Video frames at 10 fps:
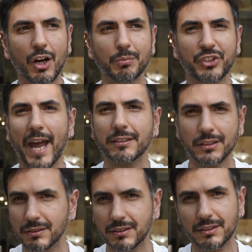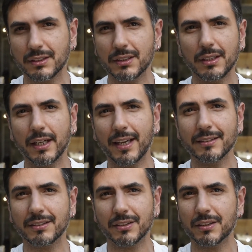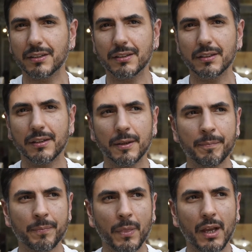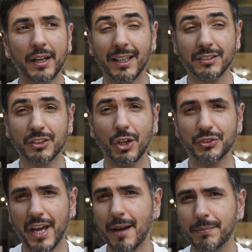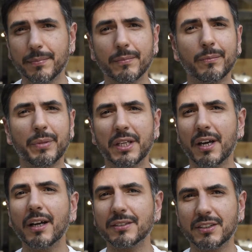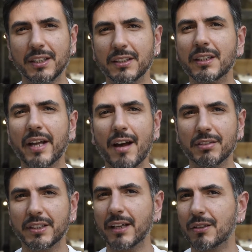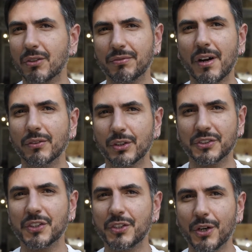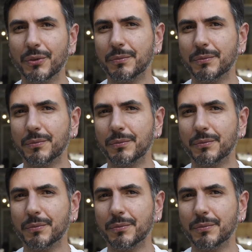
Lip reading: objections against Close Gap because they didn't have a technical founder or CTO.